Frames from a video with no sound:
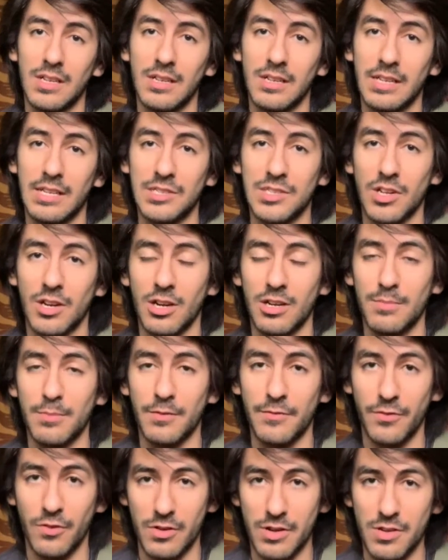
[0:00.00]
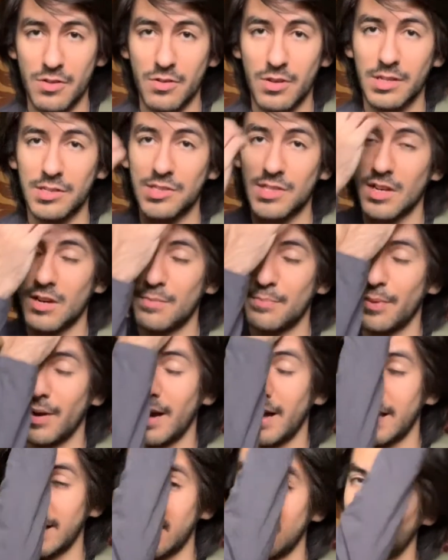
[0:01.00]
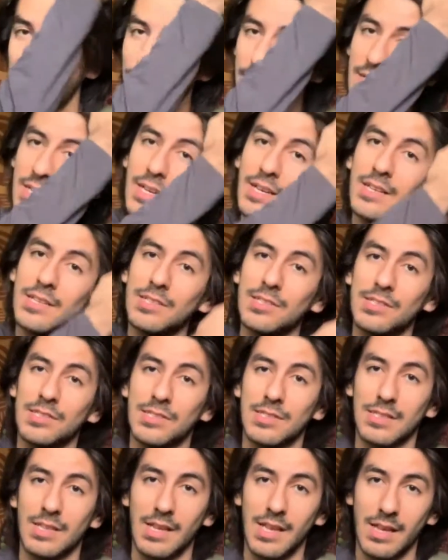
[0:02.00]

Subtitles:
guitar before you consider buying it, because